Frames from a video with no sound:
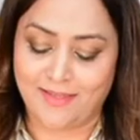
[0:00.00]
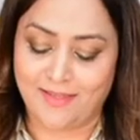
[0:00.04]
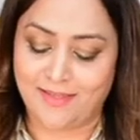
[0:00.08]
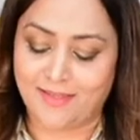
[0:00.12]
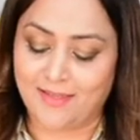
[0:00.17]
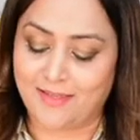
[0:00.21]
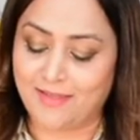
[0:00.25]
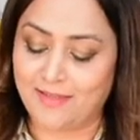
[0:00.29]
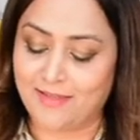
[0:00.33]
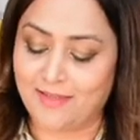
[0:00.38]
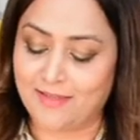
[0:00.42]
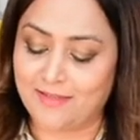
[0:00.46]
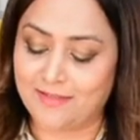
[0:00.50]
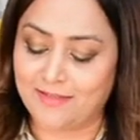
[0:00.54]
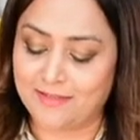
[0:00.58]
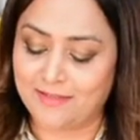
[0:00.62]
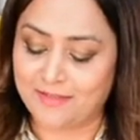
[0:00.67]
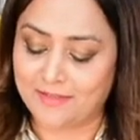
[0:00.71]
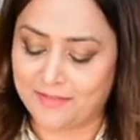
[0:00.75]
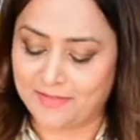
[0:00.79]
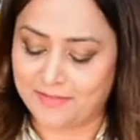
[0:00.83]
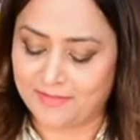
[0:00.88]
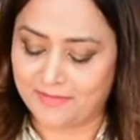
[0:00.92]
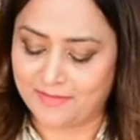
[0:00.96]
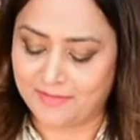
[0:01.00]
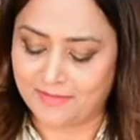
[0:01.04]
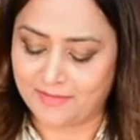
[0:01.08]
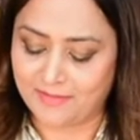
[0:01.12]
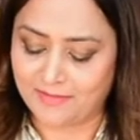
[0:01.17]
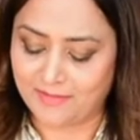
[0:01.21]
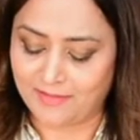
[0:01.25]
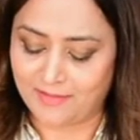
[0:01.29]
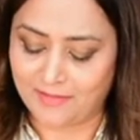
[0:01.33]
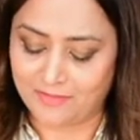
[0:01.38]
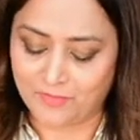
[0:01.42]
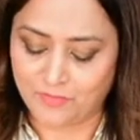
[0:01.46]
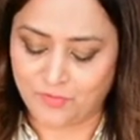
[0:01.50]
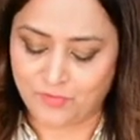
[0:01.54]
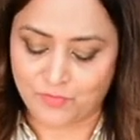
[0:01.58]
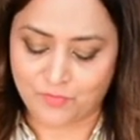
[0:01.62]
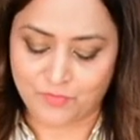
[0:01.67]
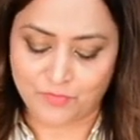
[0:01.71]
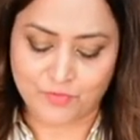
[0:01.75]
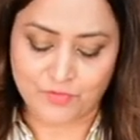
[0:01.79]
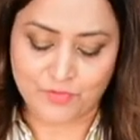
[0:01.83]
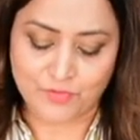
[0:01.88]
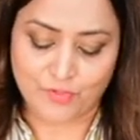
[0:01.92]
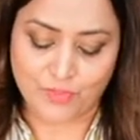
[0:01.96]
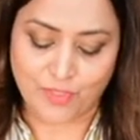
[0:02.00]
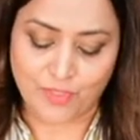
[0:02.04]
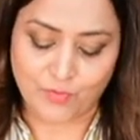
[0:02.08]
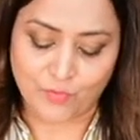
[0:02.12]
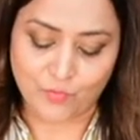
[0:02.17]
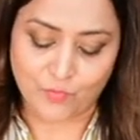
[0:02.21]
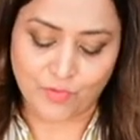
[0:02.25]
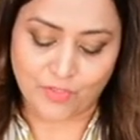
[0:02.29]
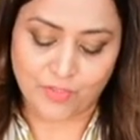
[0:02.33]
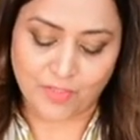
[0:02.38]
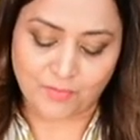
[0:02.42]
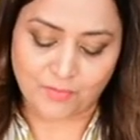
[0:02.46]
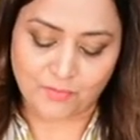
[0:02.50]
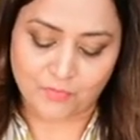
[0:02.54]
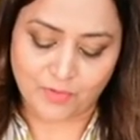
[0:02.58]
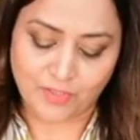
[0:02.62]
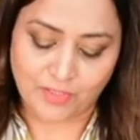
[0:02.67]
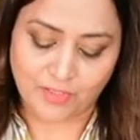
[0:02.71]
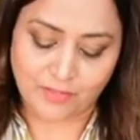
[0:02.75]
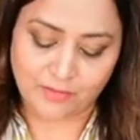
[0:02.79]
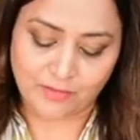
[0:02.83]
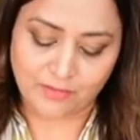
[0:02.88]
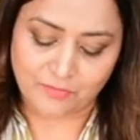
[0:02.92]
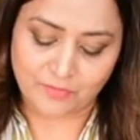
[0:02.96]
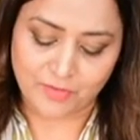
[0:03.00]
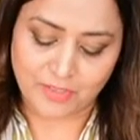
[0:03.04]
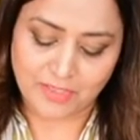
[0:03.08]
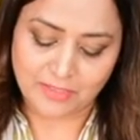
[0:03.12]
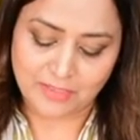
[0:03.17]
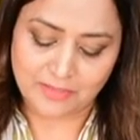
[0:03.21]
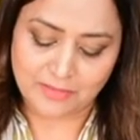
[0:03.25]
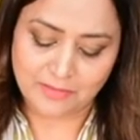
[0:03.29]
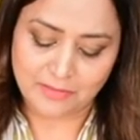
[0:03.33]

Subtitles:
and I'm going to try one. I'm really hungry.